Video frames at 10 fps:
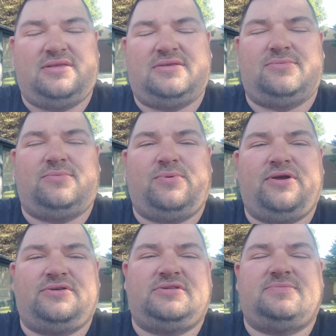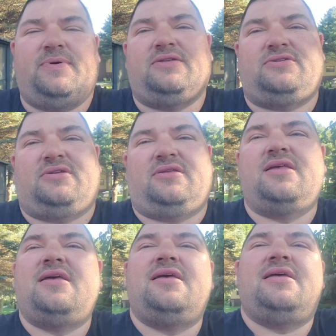This rear suspension
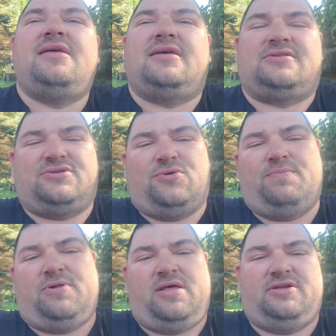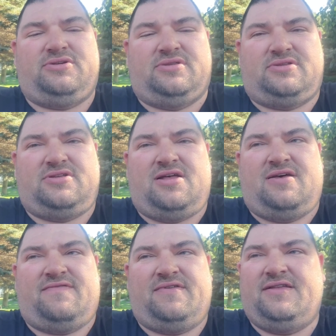is so plush and soft,